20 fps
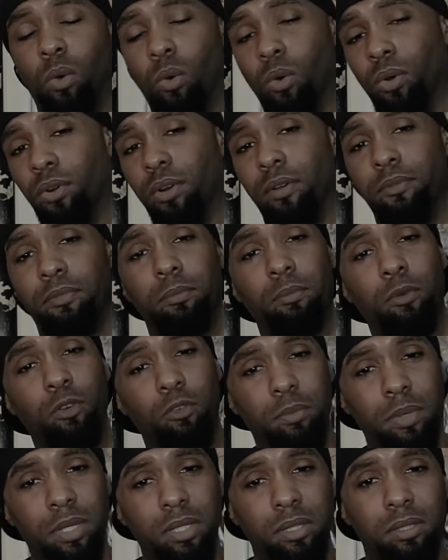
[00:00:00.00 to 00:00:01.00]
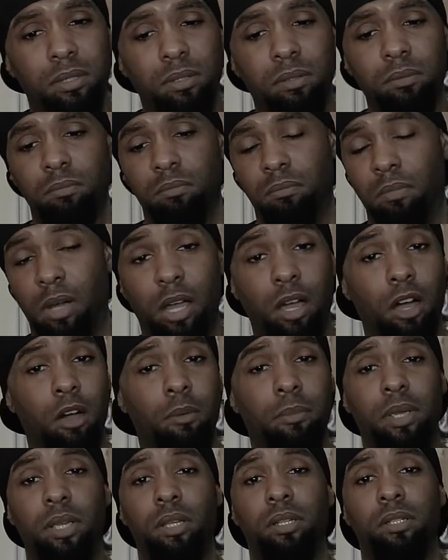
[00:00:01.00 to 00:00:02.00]
order of the movements, by all
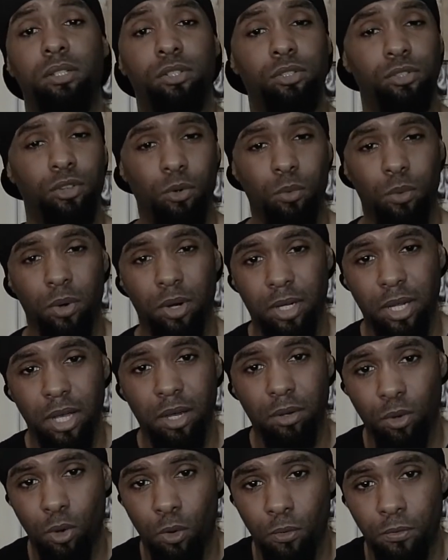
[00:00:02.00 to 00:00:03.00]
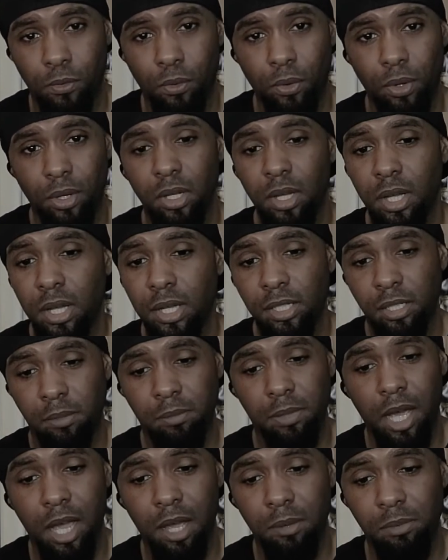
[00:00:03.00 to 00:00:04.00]
means, it's your workout, go for it.
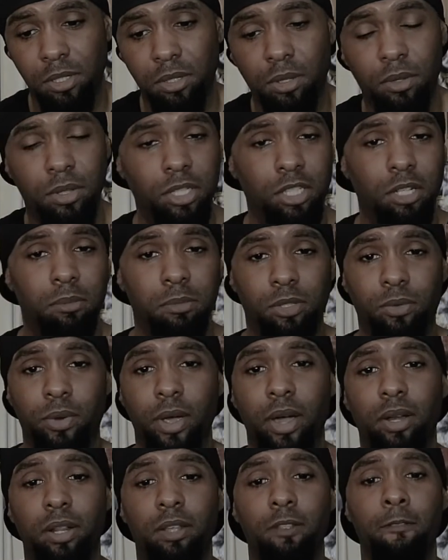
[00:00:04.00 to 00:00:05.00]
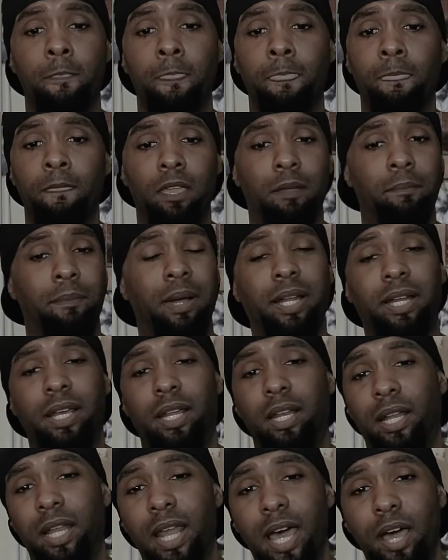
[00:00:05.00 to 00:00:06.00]
Sometimes, if the gym is crowded, it might
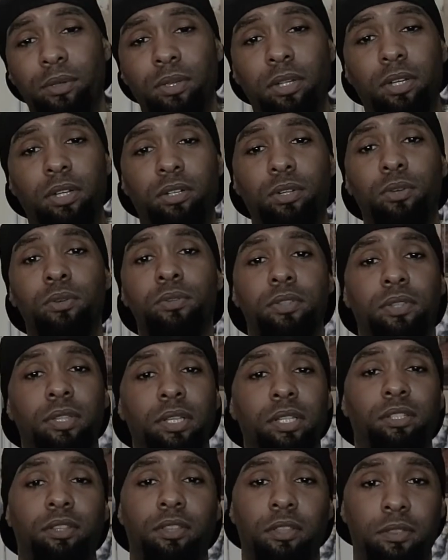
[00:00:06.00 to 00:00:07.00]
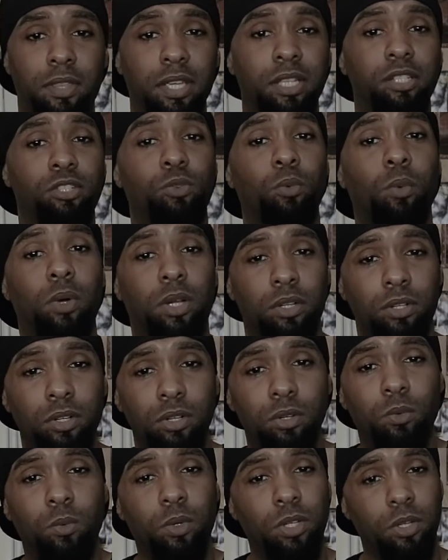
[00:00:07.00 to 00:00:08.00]
not allow you to do the things you want to
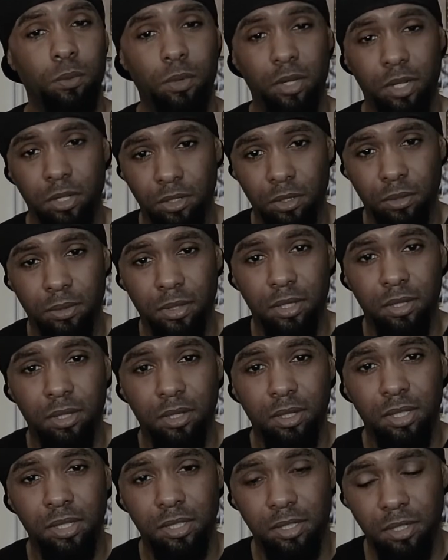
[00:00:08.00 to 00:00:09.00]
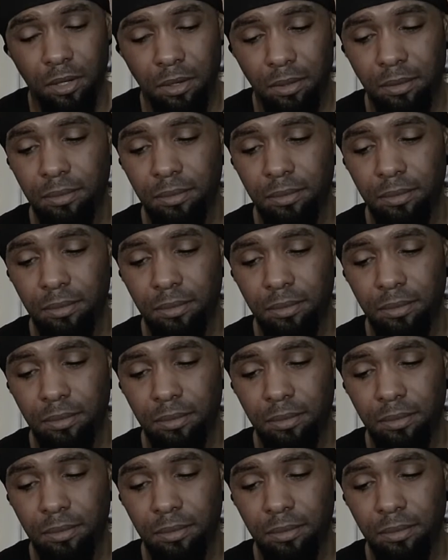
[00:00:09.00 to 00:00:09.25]
do when you want to do it. So,